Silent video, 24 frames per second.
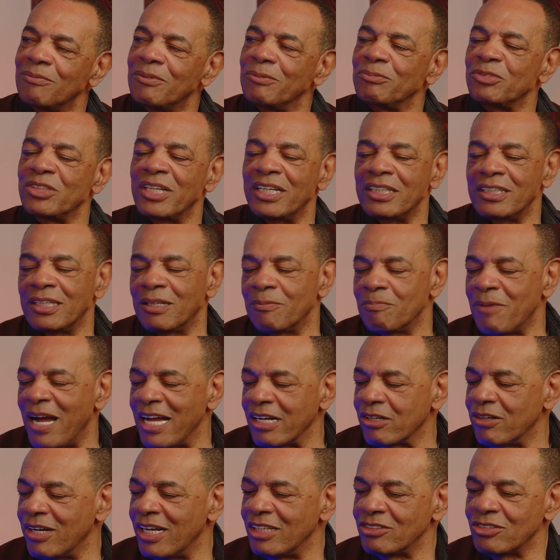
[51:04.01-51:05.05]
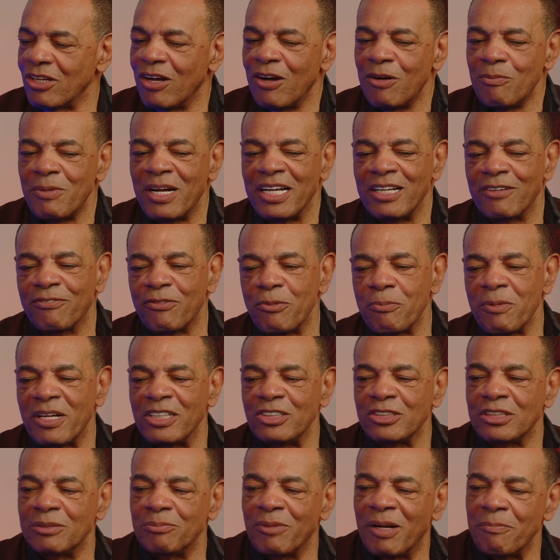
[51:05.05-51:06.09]
I'm sitting there. Michael has all my
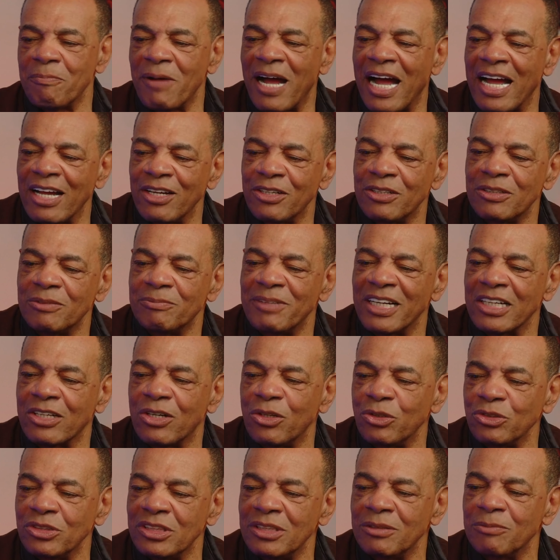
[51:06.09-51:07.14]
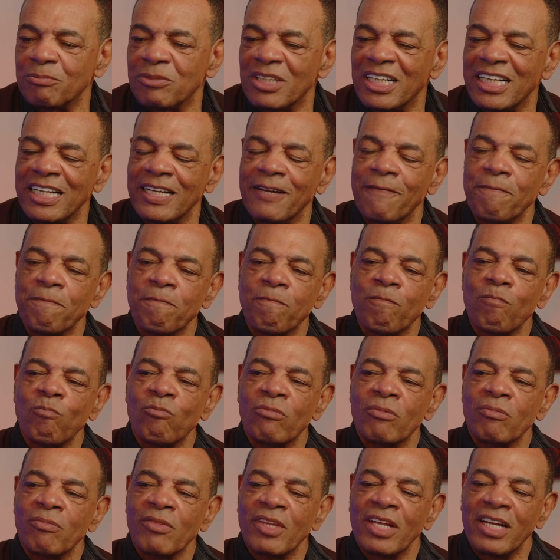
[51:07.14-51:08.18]
information, my bio, my coaching plan,
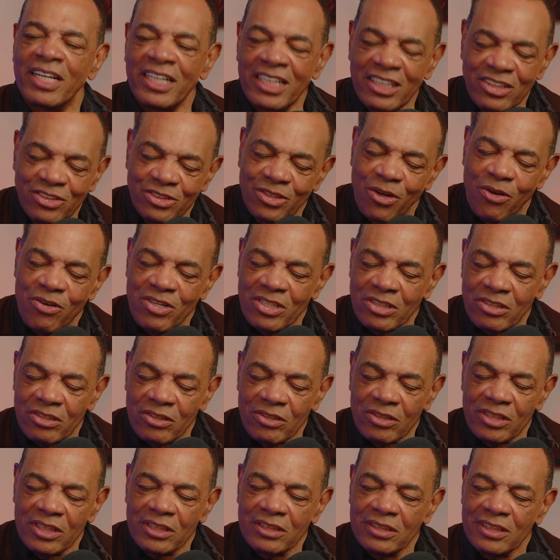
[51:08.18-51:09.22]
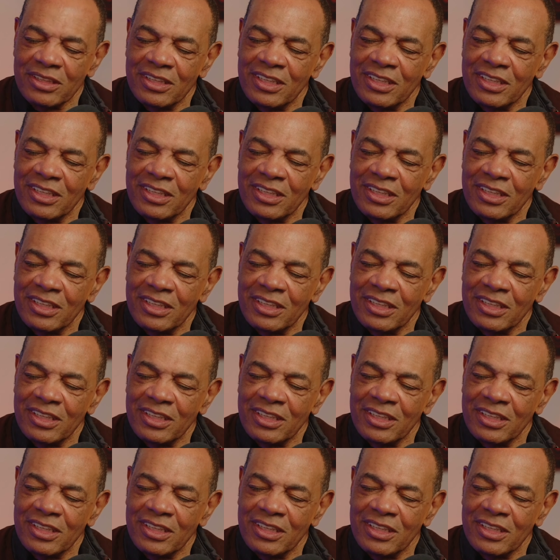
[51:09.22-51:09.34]
and he's going through it.